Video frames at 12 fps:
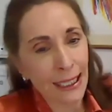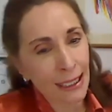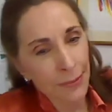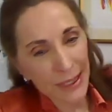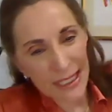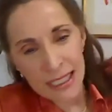I
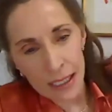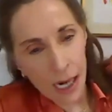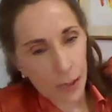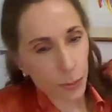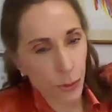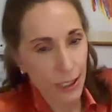mean, he's in
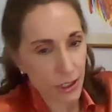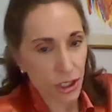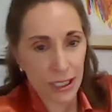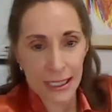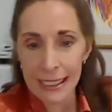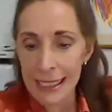
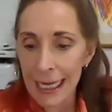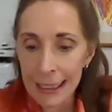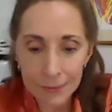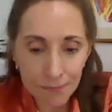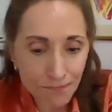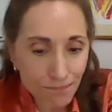operations and